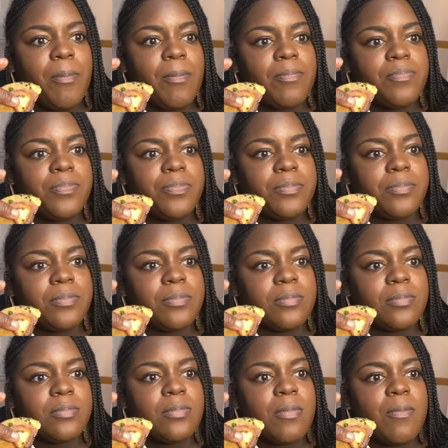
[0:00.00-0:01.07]

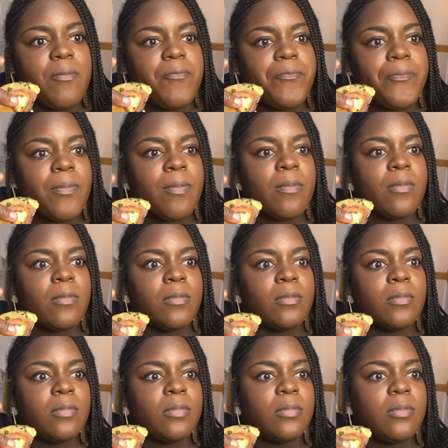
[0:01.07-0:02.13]

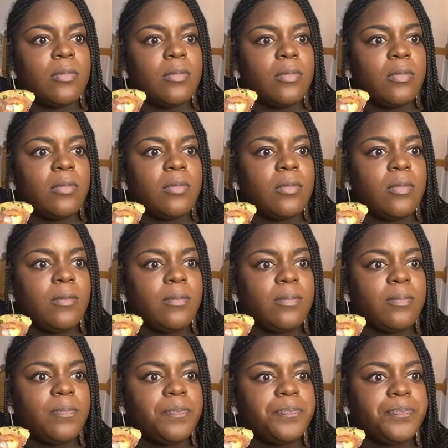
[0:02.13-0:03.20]

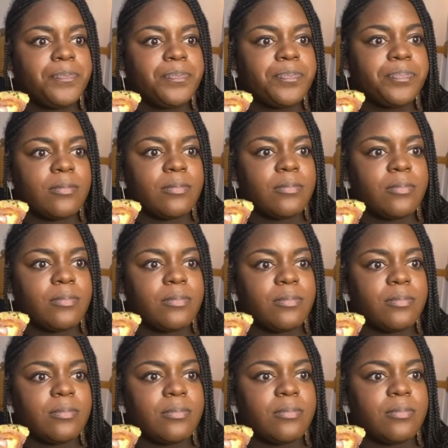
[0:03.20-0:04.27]

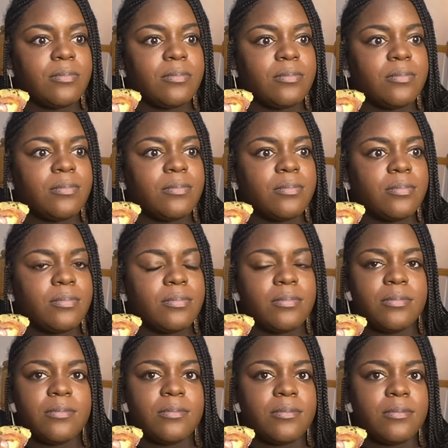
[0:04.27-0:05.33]

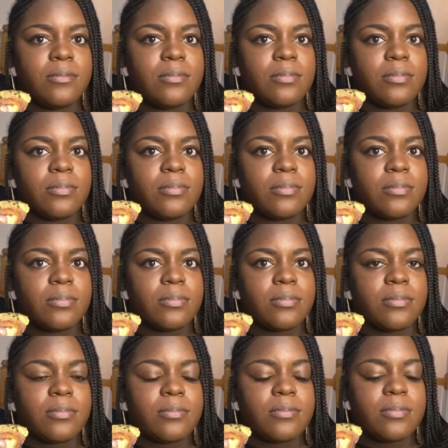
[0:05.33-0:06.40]

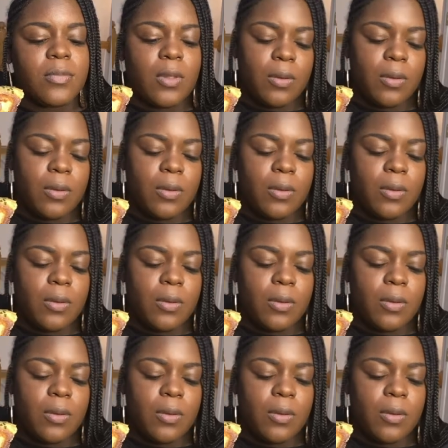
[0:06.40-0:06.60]
(silence)